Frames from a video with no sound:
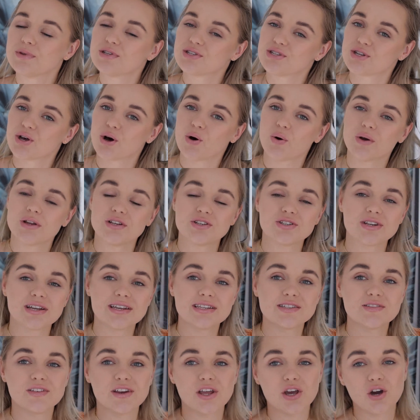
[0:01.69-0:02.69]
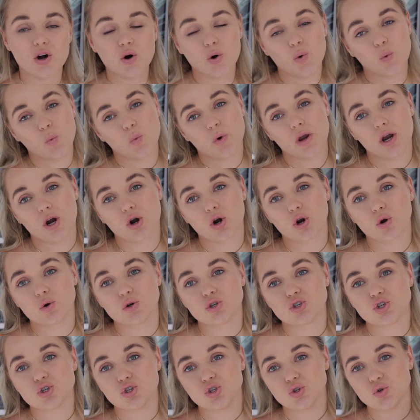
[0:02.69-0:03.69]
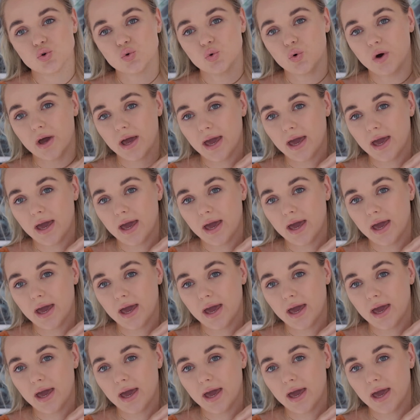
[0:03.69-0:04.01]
So in today's video we are going to do